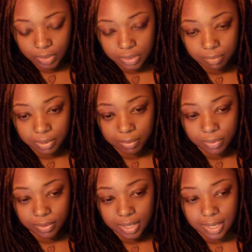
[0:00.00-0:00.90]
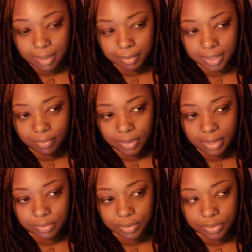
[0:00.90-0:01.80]
Some people don't think happily ever
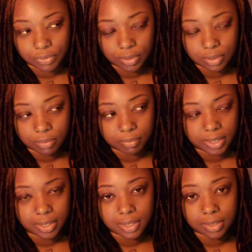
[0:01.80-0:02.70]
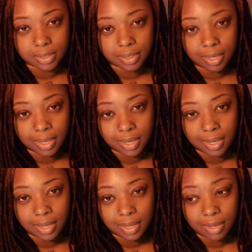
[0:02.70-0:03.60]
after is real, but it is.
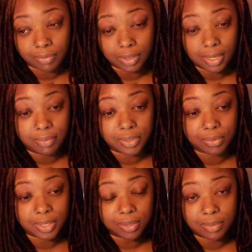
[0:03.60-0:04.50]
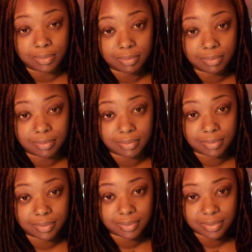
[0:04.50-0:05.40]
If the love is real,
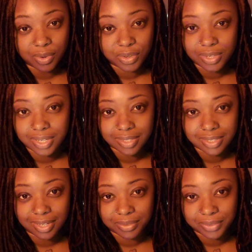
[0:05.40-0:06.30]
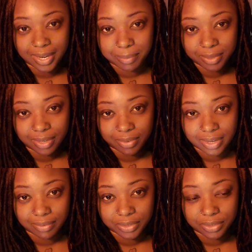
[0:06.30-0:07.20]
all you need is love for happily ever
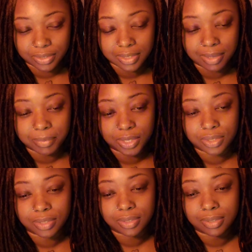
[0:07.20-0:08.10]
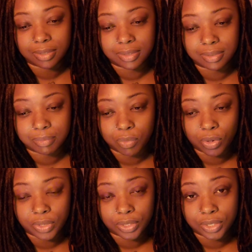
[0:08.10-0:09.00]
after. There's not much
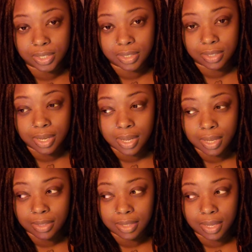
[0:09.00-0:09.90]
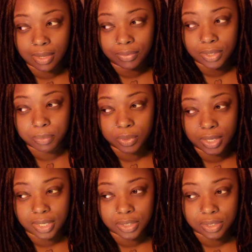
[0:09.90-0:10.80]
more that you need. Love and
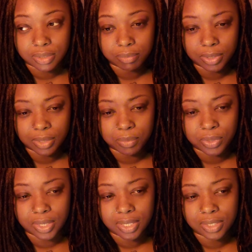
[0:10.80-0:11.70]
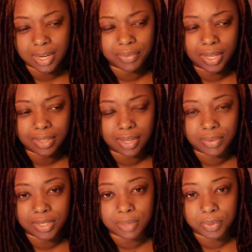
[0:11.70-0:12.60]
communication, but communication, I feel like love
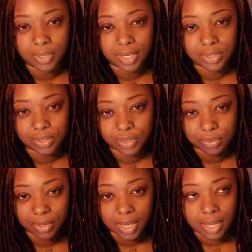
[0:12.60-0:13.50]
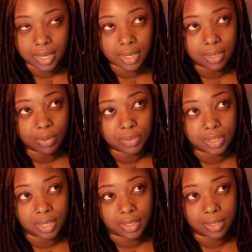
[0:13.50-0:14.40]
is communication too. It goes
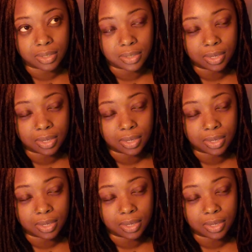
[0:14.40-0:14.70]
together.